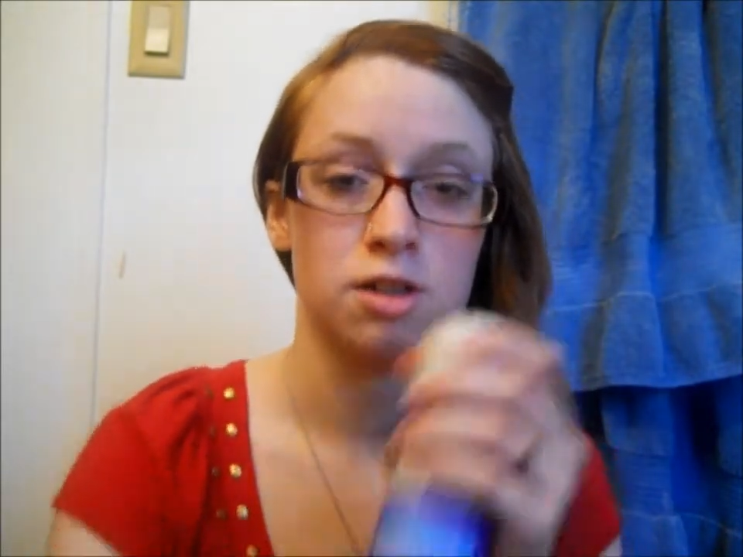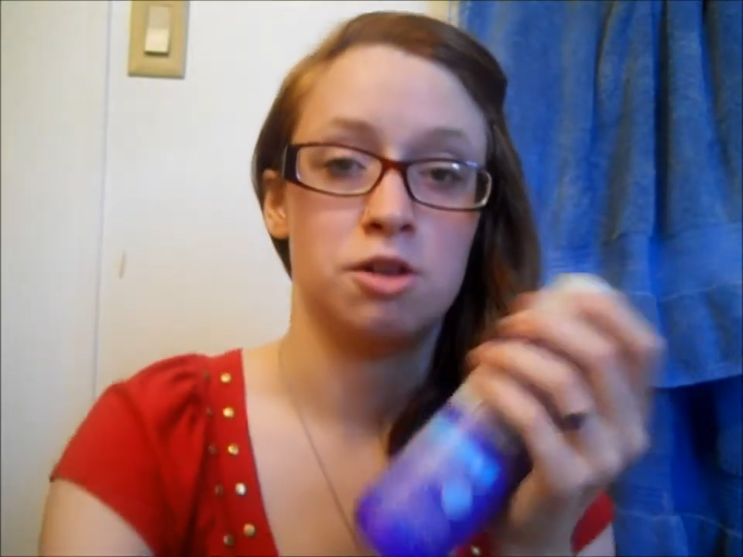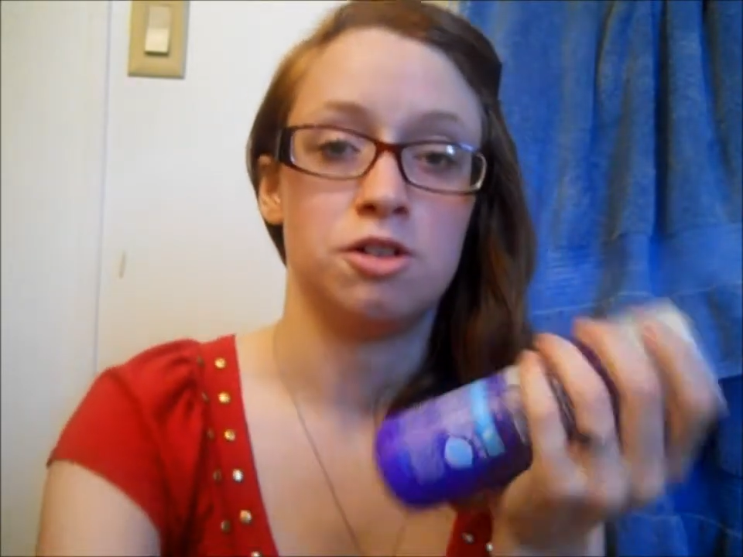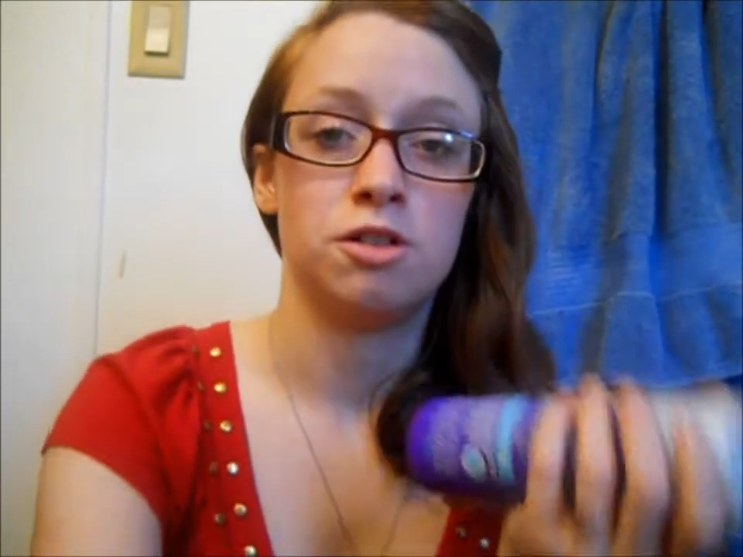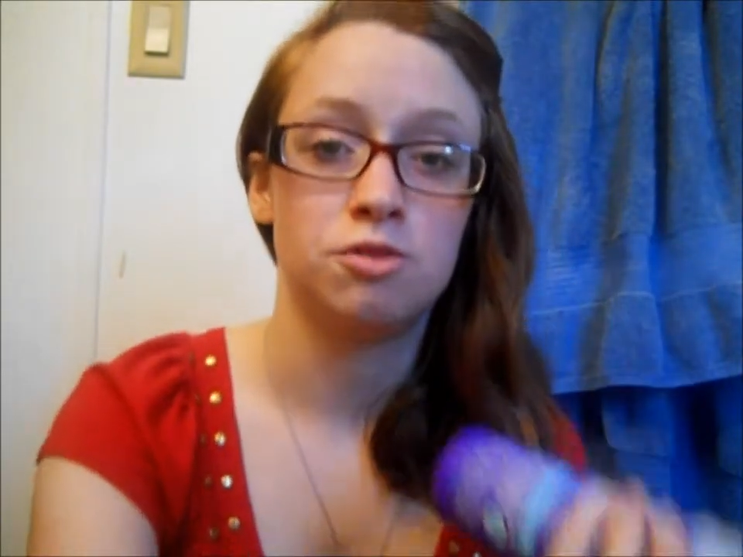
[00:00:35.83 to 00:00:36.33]

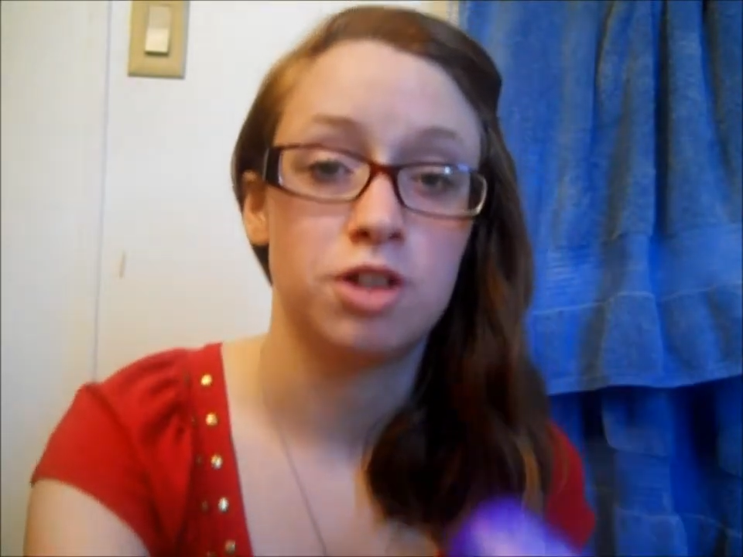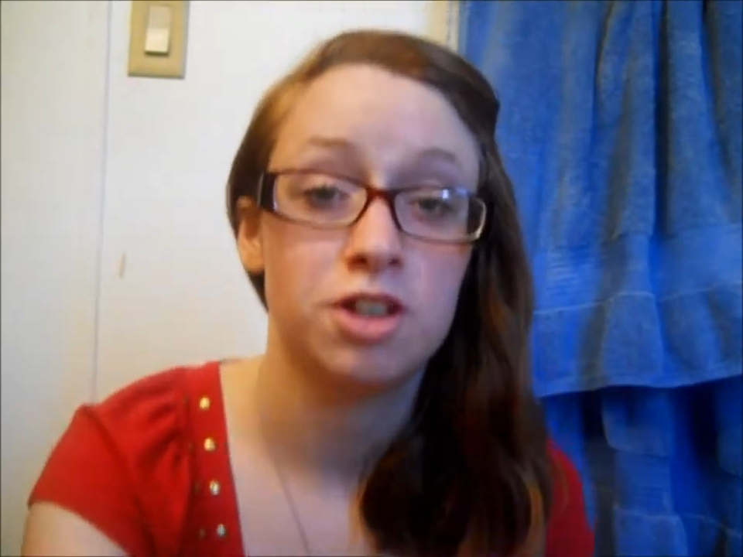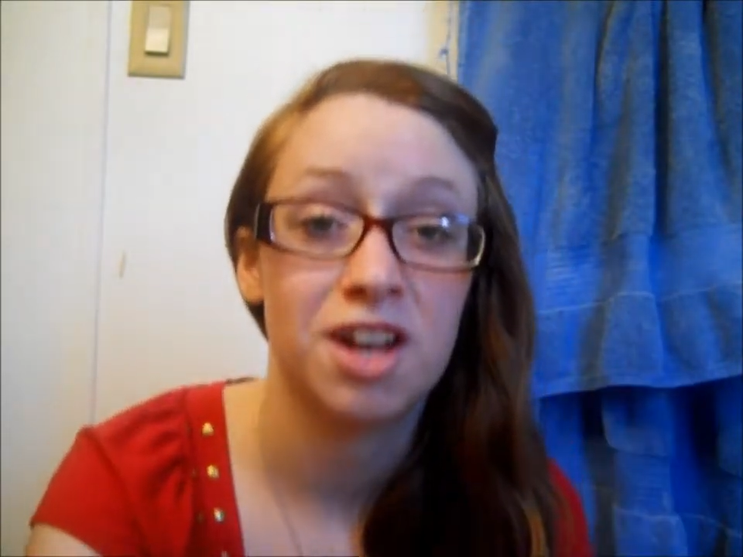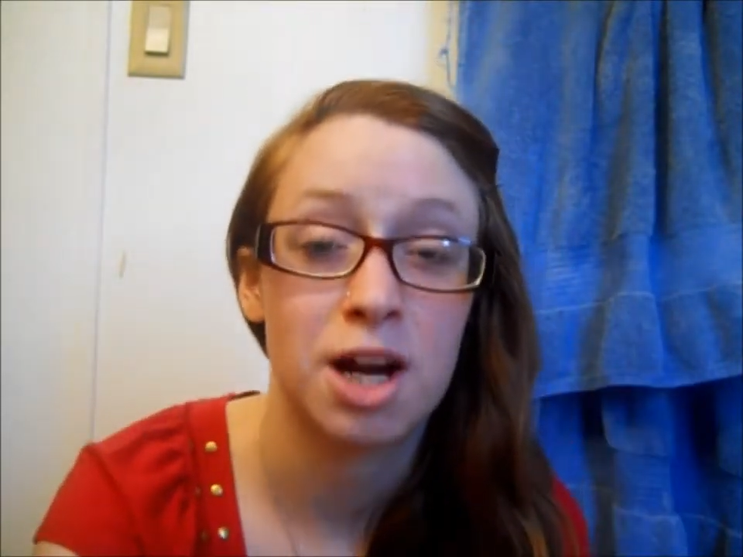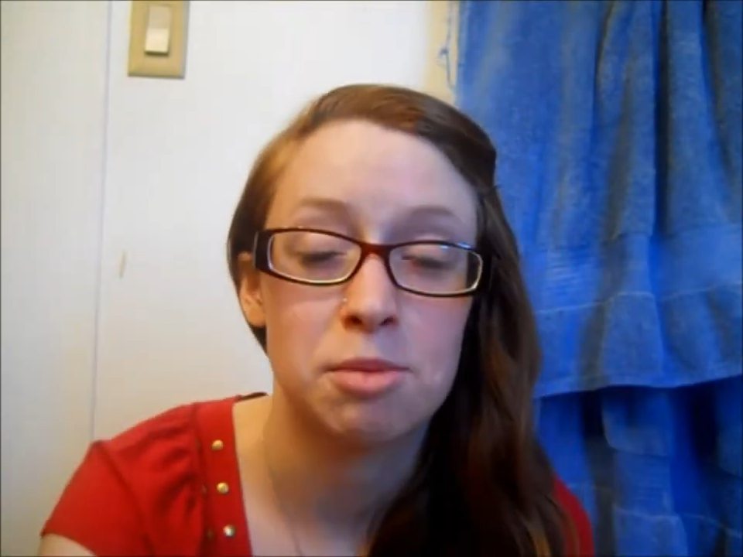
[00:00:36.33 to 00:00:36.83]
or a
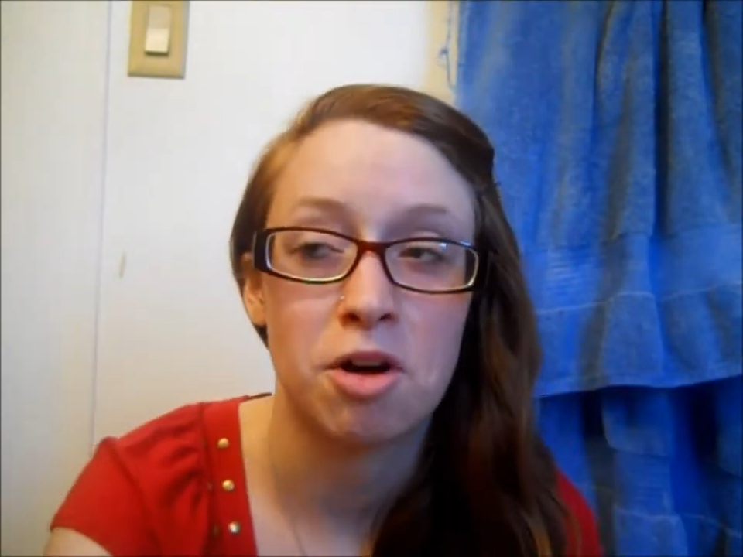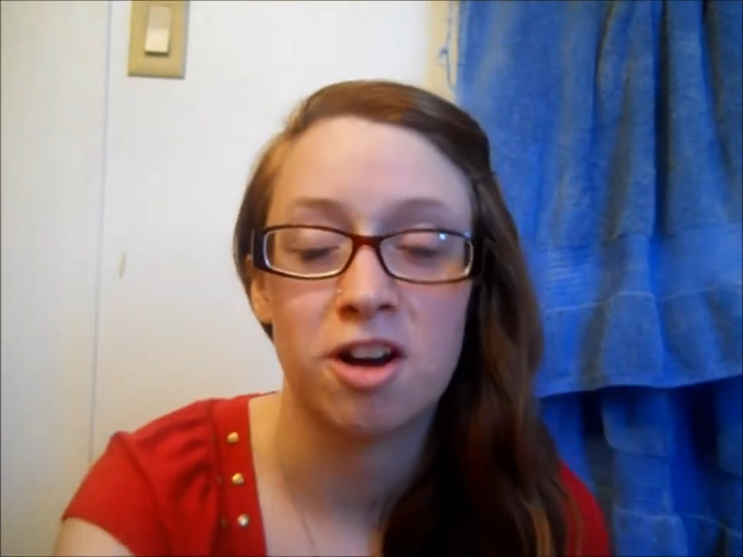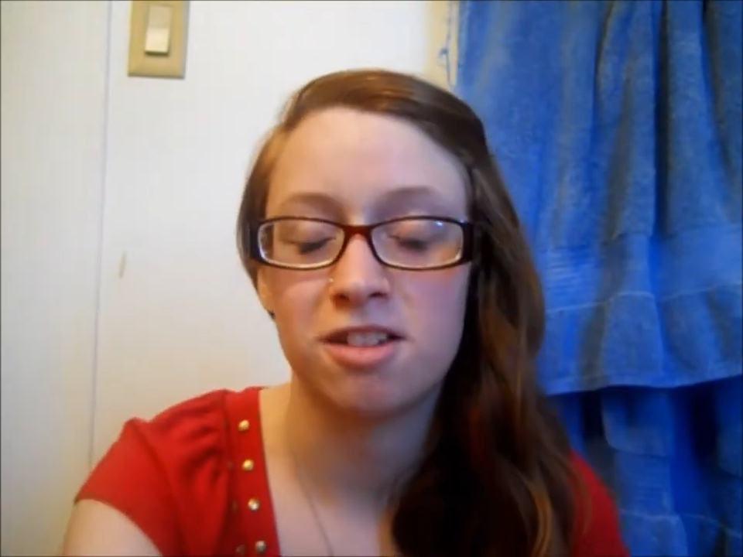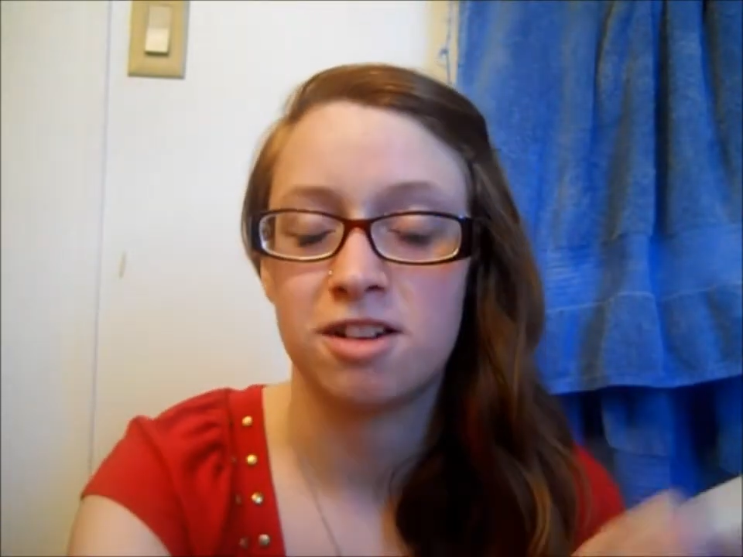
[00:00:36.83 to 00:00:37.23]
really good hair product